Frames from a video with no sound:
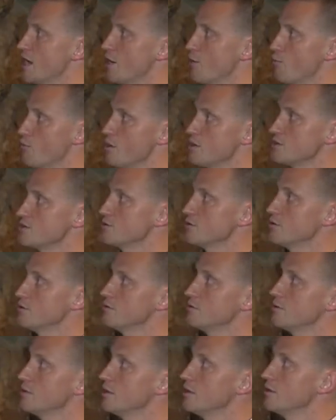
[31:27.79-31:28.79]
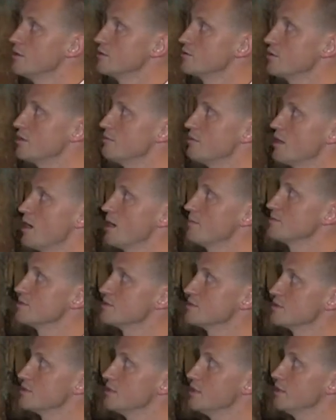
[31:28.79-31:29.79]
kind of runs through the treatment
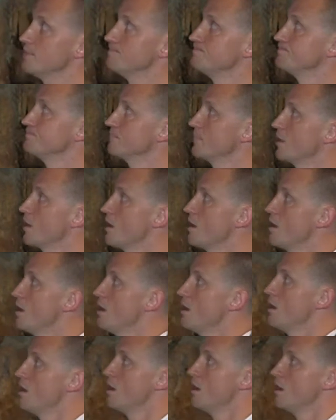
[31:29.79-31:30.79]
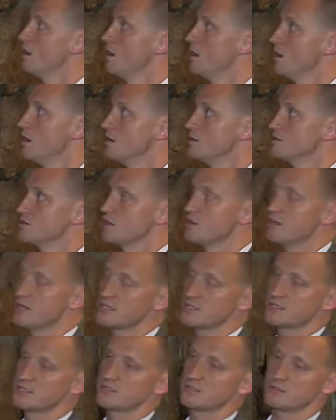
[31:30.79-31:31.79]
options again. So
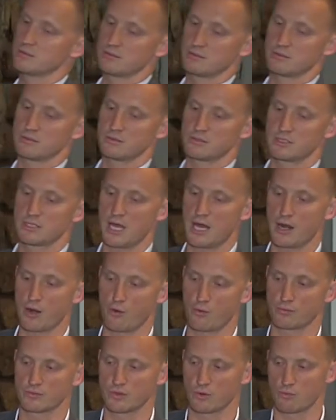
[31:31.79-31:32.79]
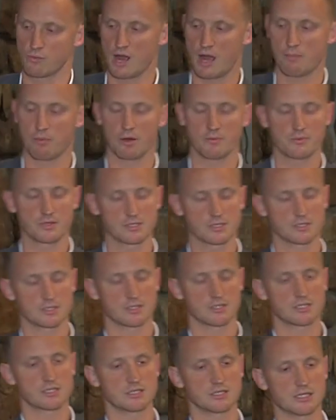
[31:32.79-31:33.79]
this kind of, to wrap up, this
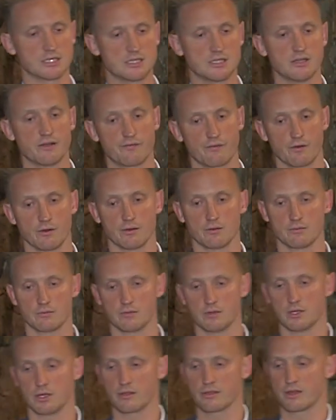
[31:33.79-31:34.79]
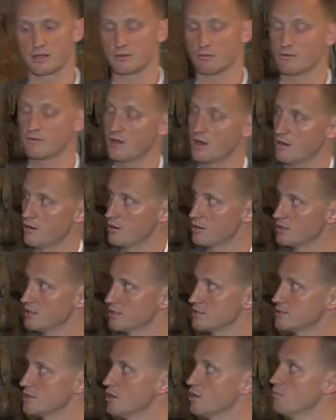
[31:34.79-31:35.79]
is a different thing that we've kind of already
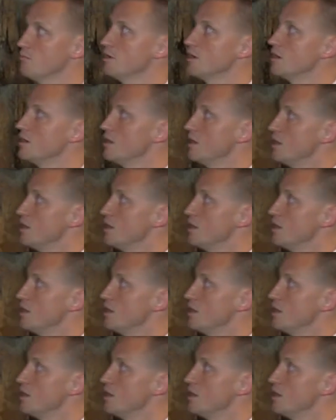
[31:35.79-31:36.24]
touched on, but